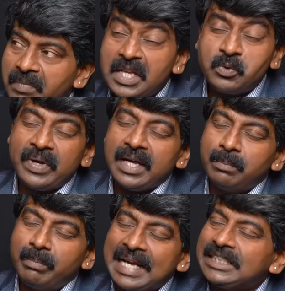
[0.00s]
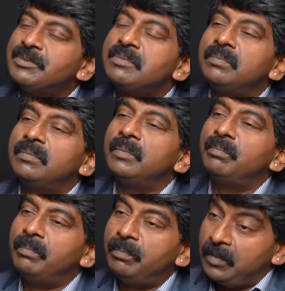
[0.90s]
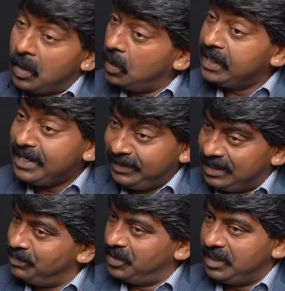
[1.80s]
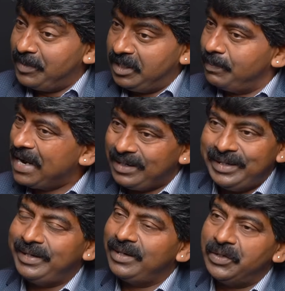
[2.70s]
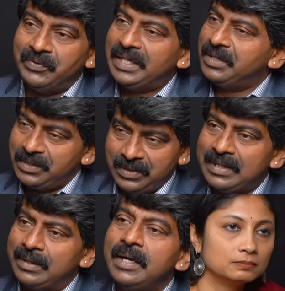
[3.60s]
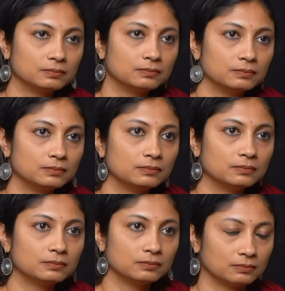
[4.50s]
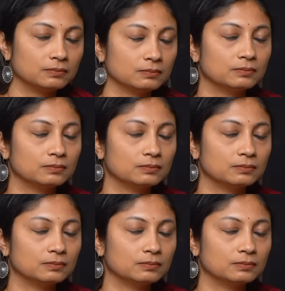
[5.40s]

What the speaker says: plays where maximum organisms, the bacteria and viruses are there as a commensal.